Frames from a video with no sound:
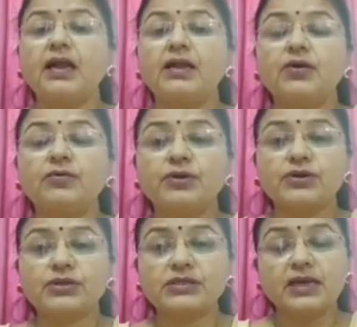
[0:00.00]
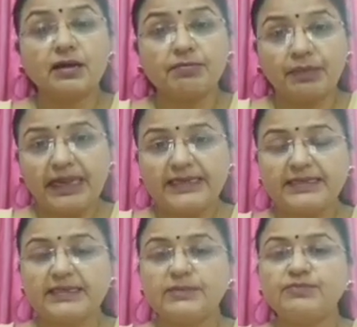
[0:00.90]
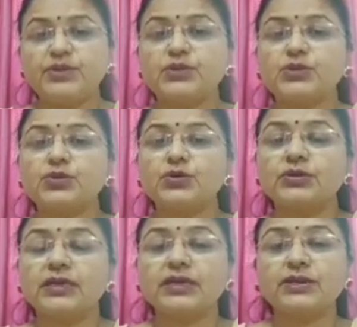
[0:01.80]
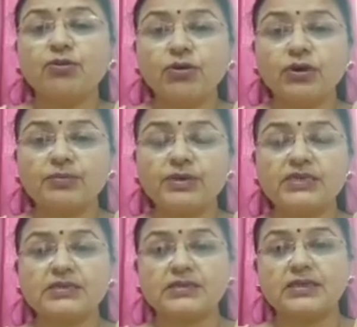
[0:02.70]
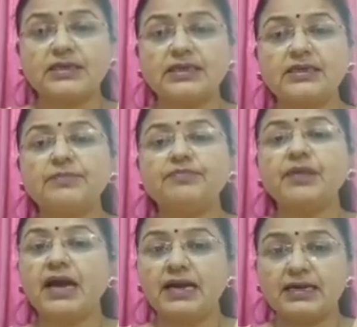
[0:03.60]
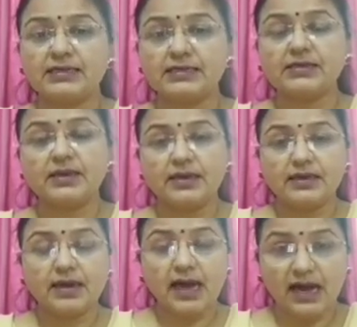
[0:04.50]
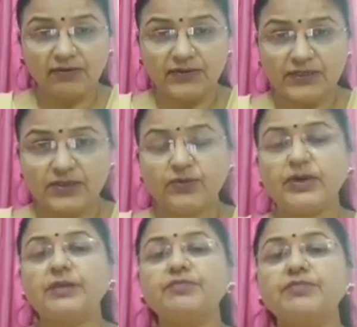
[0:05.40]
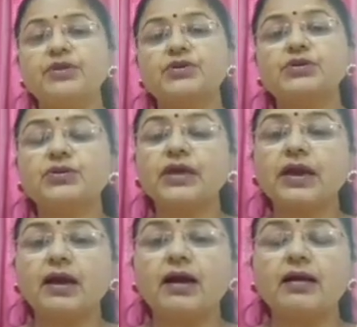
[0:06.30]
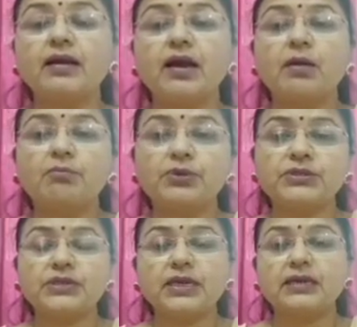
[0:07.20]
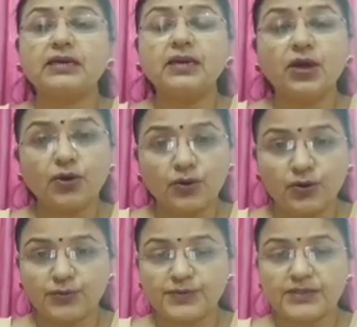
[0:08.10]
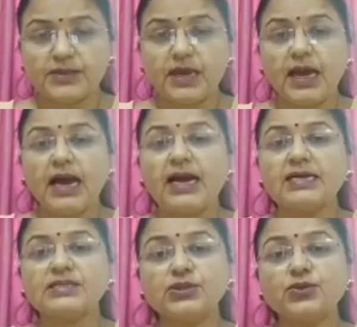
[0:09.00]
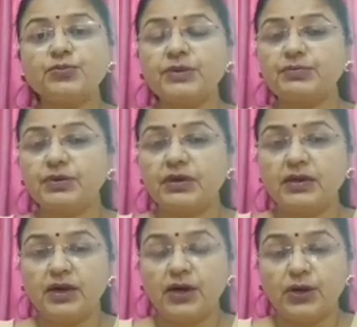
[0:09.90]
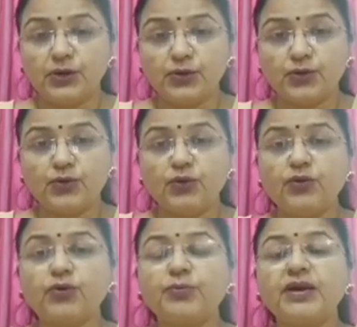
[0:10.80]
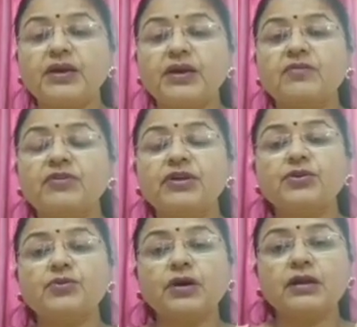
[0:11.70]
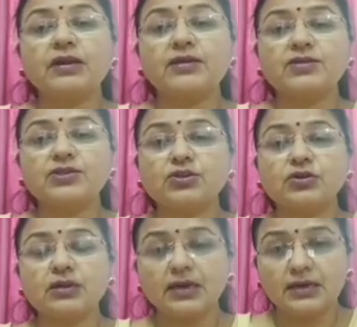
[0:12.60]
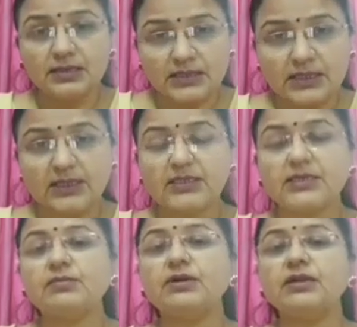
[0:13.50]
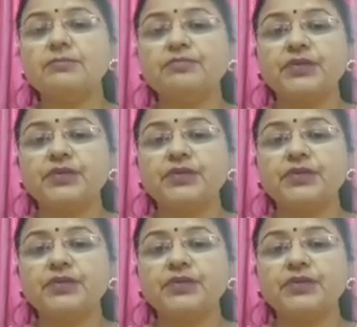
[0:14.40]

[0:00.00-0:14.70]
Now, because there are plenty, so they cannot be studied as in a haphazard way. So they are put in groups, as you people do grouping when you arrange your study table.